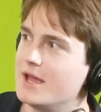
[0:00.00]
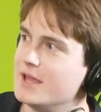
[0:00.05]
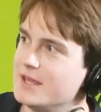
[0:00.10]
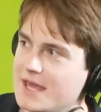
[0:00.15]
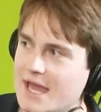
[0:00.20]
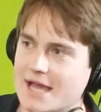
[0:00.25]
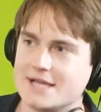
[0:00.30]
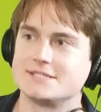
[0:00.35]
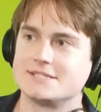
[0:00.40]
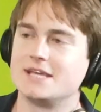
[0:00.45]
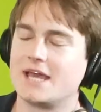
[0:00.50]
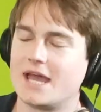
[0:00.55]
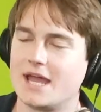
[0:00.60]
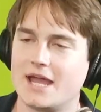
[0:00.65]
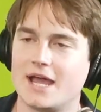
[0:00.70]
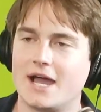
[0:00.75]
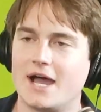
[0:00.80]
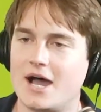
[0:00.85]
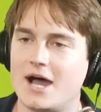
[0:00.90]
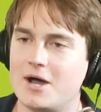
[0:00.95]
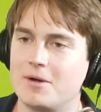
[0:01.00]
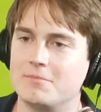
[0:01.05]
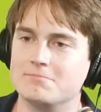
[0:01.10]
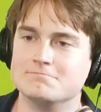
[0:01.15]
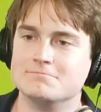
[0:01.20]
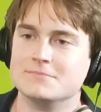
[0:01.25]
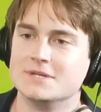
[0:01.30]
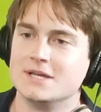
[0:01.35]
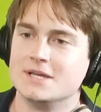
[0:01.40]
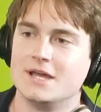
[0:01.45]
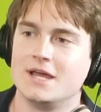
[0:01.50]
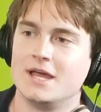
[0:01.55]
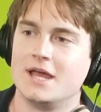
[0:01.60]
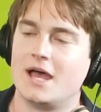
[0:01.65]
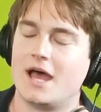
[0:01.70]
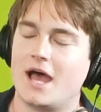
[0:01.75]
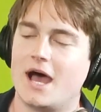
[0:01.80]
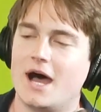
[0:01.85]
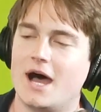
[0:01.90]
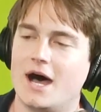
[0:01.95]
Yes. Yeah.
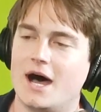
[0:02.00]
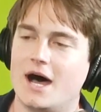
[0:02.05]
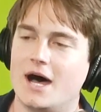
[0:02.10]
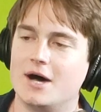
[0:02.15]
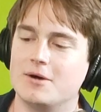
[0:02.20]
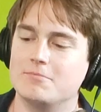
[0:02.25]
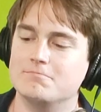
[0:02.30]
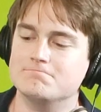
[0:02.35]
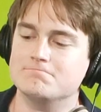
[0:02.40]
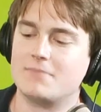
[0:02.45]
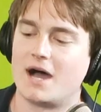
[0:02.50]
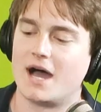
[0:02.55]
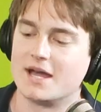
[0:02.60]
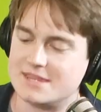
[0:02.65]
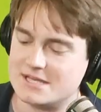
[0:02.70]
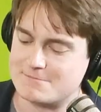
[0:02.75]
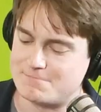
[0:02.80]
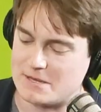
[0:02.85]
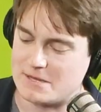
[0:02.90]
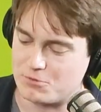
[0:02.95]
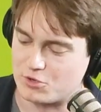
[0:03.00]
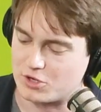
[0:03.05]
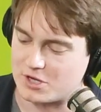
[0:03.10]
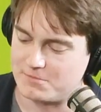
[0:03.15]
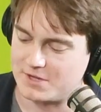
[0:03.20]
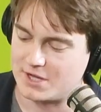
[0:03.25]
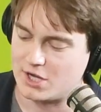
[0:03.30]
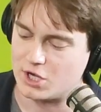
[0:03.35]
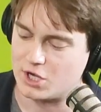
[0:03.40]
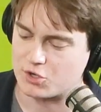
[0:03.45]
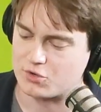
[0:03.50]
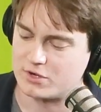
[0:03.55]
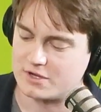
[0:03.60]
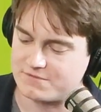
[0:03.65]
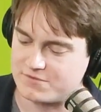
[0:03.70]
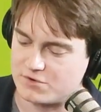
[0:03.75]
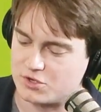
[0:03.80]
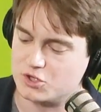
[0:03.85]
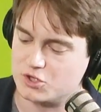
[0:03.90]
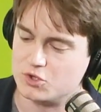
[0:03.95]
I think people are going to be hungry
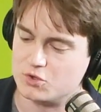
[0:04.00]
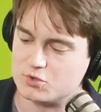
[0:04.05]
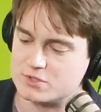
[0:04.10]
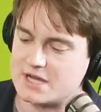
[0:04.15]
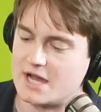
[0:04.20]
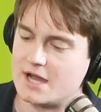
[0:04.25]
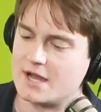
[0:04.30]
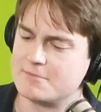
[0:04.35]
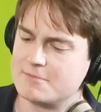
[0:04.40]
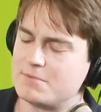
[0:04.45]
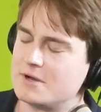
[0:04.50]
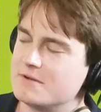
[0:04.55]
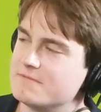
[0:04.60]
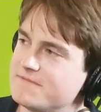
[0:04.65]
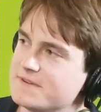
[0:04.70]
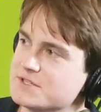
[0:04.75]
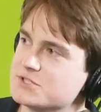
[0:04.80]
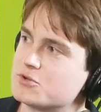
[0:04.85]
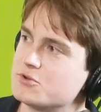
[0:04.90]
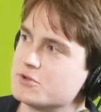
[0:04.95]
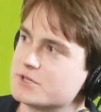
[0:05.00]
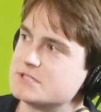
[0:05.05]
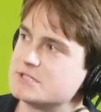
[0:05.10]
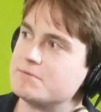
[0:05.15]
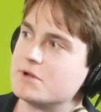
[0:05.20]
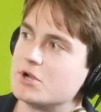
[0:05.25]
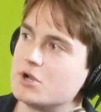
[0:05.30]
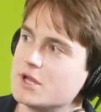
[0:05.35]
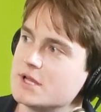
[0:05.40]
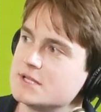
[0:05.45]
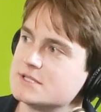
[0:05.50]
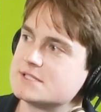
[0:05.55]
for a new type of physical experience.